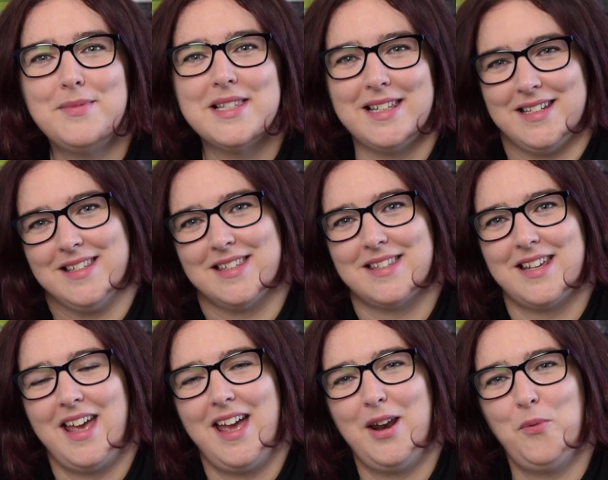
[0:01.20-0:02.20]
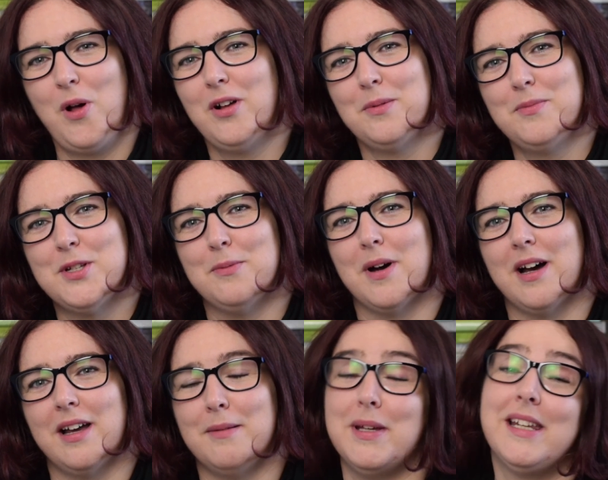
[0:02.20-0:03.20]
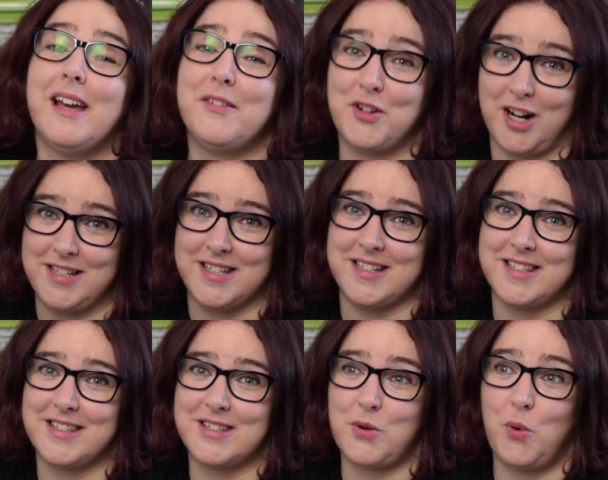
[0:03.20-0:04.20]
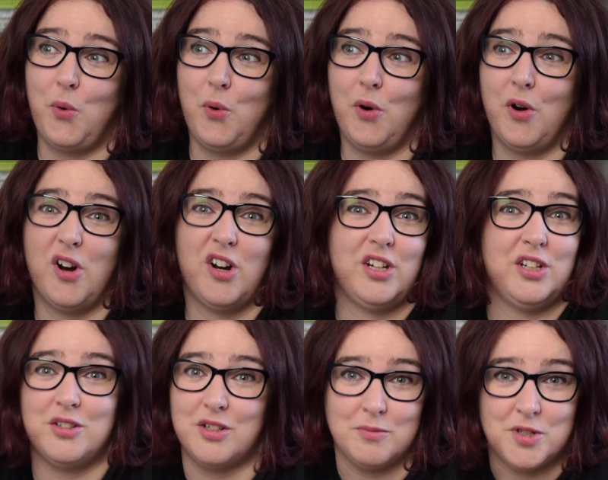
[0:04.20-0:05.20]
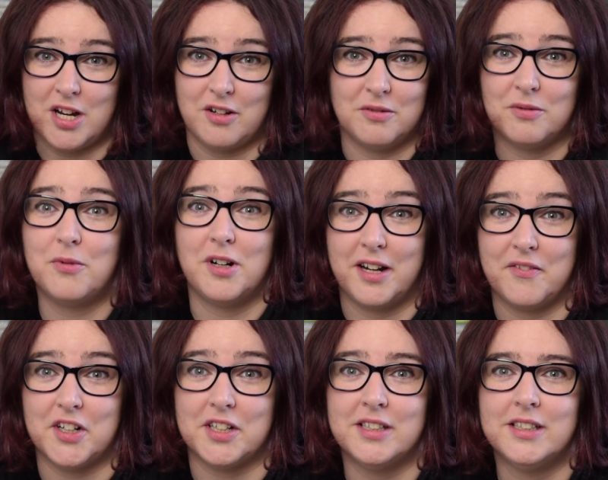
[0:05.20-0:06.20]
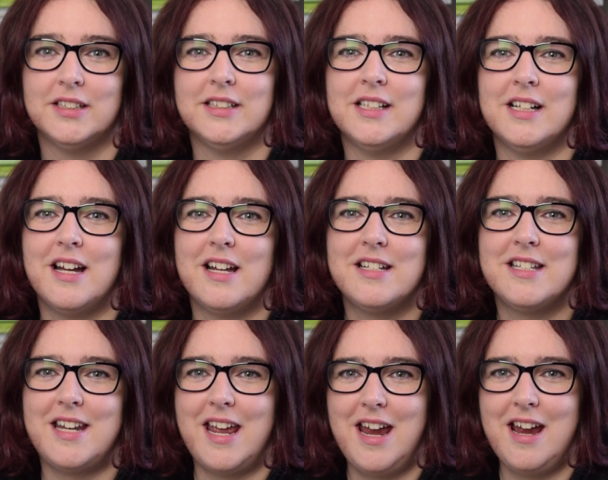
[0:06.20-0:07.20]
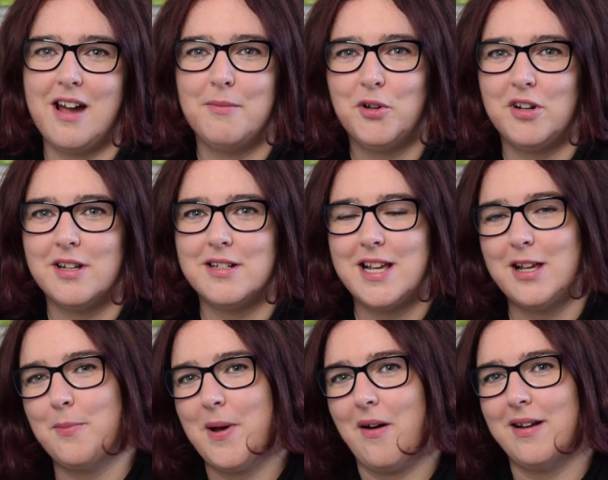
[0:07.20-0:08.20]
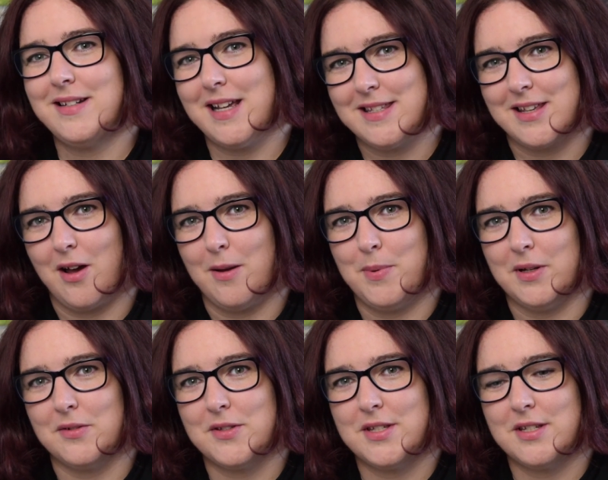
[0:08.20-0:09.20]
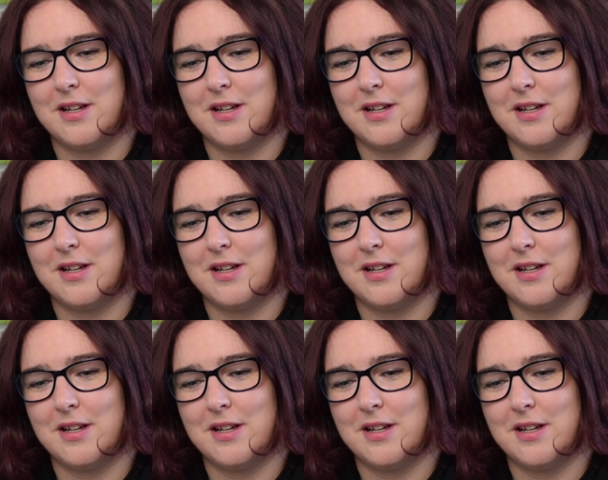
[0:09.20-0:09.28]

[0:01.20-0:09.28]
Liz, and welcome to my midlife crisis, or YouTube channel, whatever. Today I'm going to tell you about a desk I built.